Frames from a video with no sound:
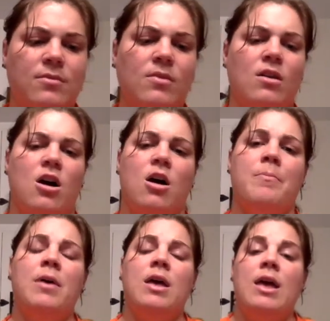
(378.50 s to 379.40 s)

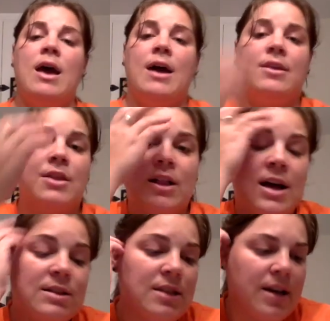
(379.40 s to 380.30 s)
And then the
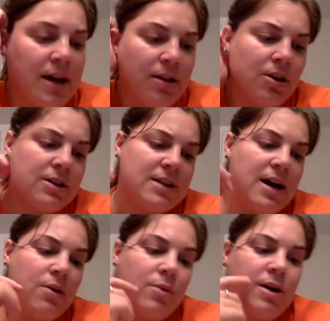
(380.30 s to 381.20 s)
last thing I looked
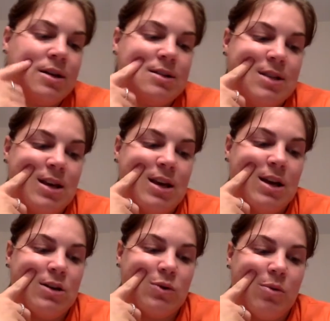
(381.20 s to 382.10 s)
at was
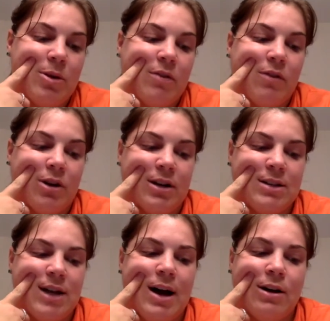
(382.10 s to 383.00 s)
the assortment of learning
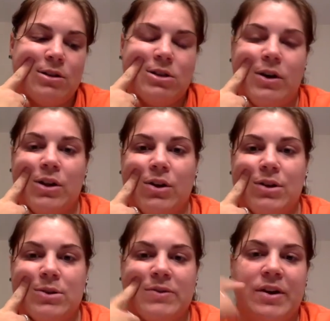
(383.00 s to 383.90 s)
styles. So I thought
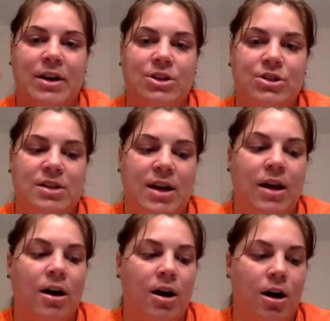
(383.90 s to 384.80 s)
this was very
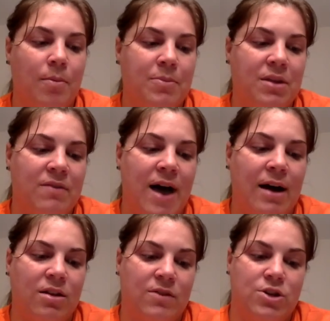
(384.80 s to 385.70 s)
interesting.
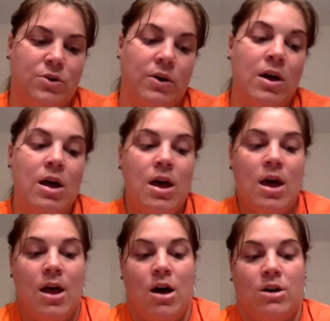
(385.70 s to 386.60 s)
The visual,
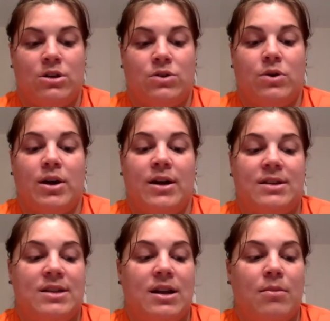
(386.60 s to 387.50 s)
auditory, and
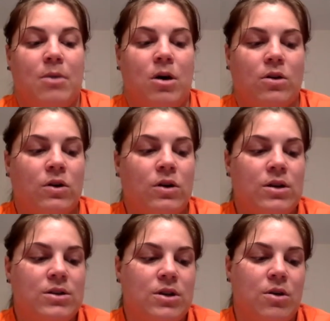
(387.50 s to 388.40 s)
kinesthetic model.
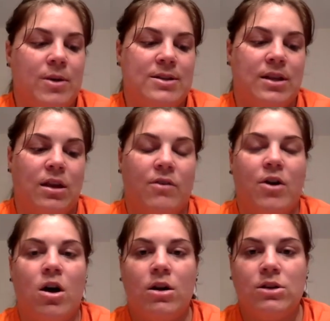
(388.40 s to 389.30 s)
So basically
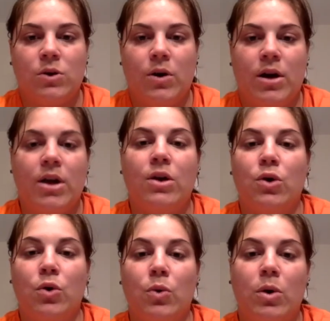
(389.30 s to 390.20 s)
for auditory,
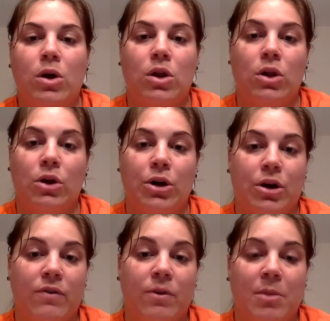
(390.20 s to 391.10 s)
you
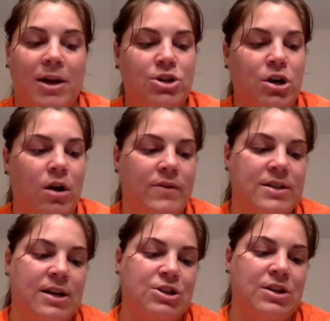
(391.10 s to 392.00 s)
learn from lecture and
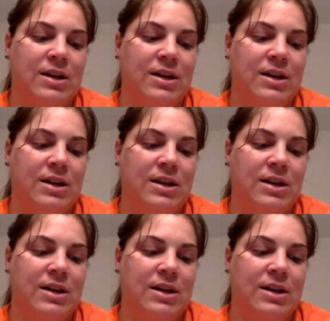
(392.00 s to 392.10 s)
conversation.